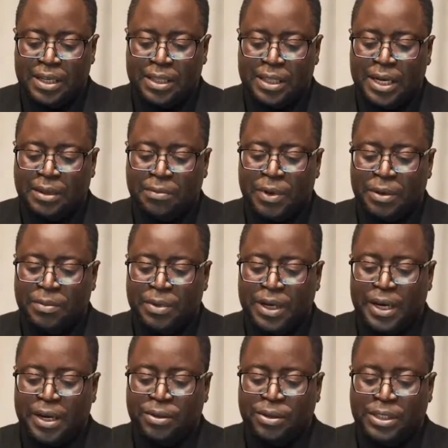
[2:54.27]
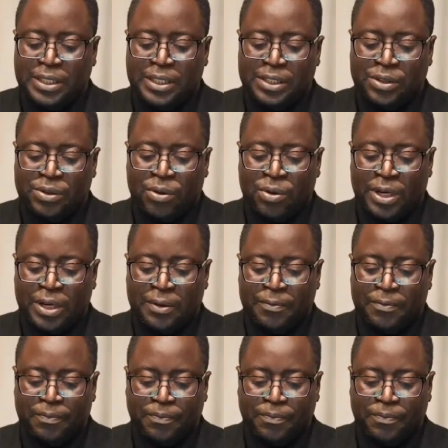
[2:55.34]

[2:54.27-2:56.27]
that may be held in his honor.